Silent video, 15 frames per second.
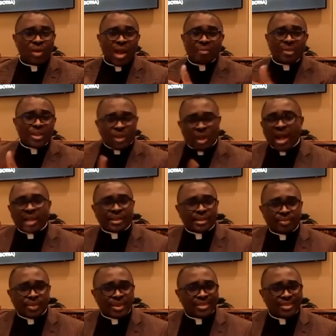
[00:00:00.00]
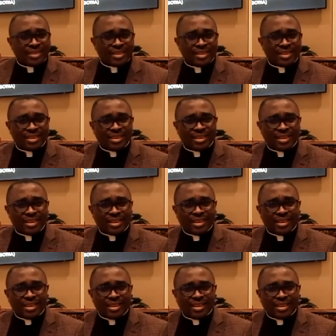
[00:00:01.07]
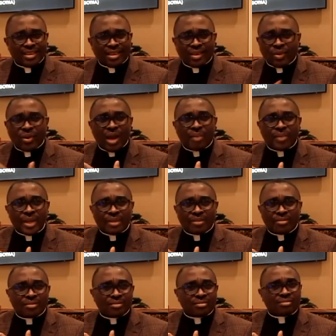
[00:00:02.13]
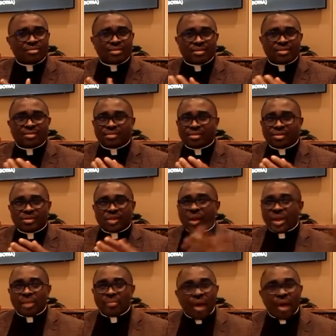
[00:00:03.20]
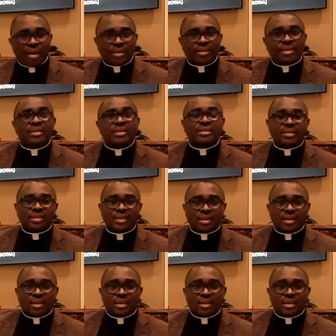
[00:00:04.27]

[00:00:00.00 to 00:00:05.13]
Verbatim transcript: have been gossiping. They could have been talking politics.